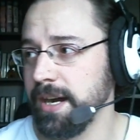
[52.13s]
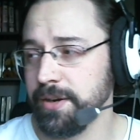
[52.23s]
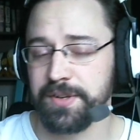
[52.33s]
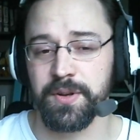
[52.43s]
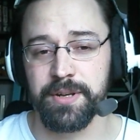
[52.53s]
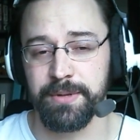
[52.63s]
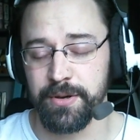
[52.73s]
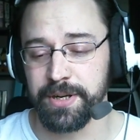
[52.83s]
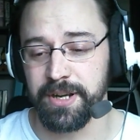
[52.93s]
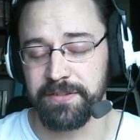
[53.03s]
who's going to be
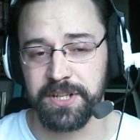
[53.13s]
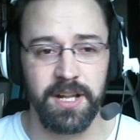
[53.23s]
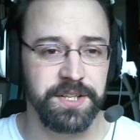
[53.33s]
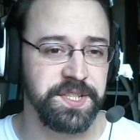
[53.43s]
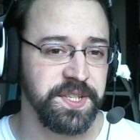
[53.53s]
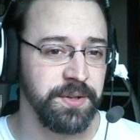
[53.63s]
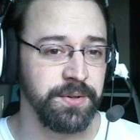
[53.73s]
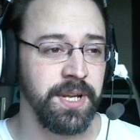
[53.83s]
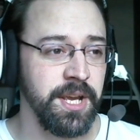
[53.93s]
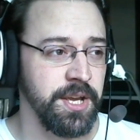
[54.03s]
going off to college
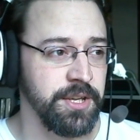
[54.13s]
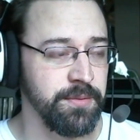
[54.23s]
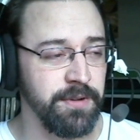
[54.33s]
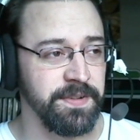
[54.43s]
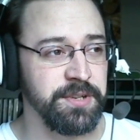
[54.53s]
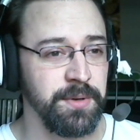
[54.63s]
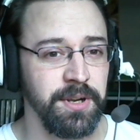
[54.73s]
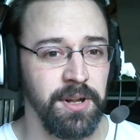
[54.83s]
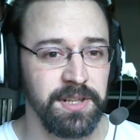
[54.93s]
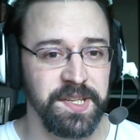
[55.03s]
soon. You move into a
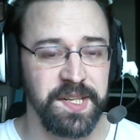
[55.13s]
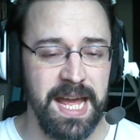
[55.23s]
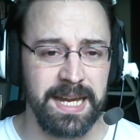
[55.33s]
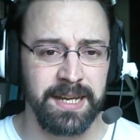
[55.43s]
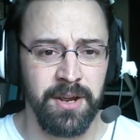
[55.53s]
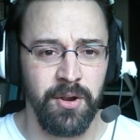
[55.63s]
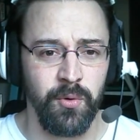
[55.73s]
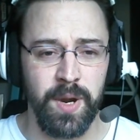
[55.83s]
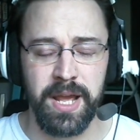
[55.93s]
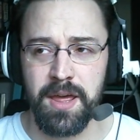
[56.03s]
cul-de-sac
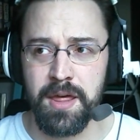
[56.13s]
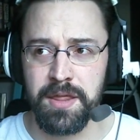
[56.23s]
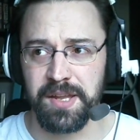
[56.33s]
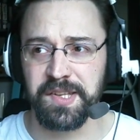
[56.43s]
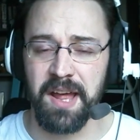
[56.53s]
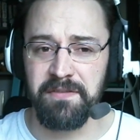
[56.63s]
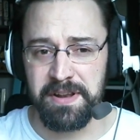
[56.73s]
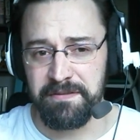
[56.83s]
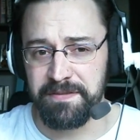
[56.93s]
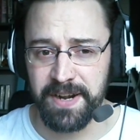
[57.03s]
with
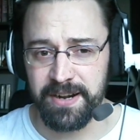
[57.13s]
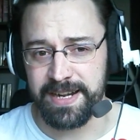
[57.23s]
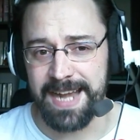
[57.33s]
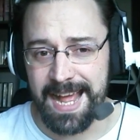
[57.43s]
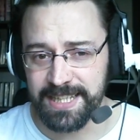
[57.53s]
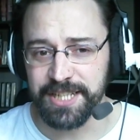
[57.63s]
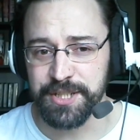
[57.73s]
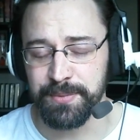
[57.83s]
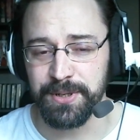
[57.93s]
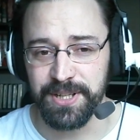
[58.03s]
7 very
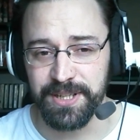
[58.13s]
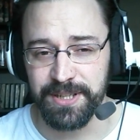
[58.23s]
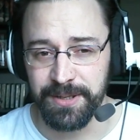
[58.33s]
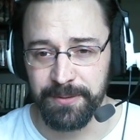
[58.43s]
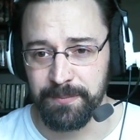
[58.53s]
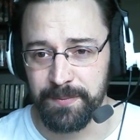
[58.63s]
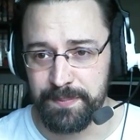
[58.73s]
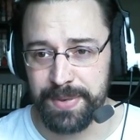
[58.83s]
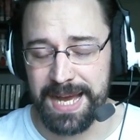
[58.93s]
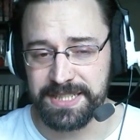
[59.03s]
eligible
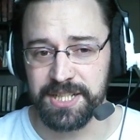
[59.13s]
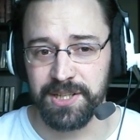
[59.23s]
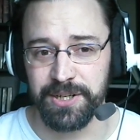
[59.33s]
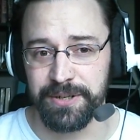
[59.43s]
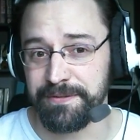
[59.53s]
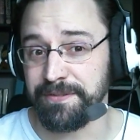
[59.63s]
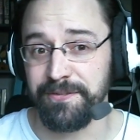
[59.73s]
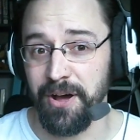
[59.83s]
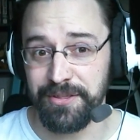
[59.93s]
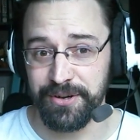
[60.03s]
bachelor
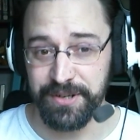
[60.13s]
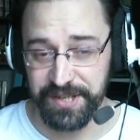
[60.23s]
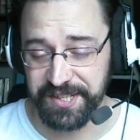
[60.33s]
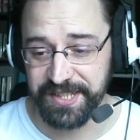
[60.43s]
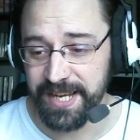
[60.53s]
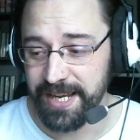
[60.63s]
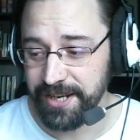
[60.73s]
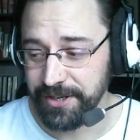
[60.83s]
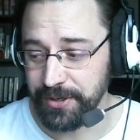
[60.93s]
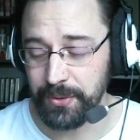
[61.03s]
fathers
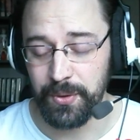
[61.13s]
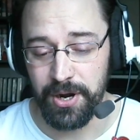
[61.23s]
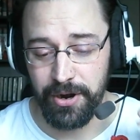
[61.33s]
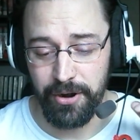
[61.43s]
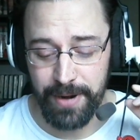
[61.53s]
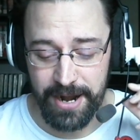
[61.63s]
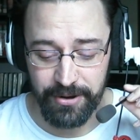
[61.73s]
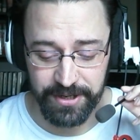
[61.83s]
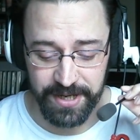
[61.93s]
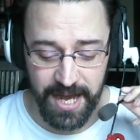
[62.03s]
who are
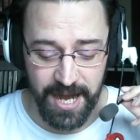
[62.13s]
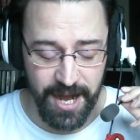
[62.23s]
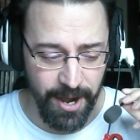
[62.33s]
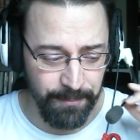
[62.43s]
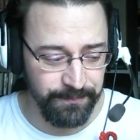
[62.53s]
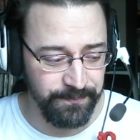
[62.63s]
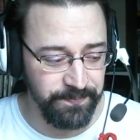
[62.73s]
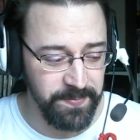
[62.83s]
around. It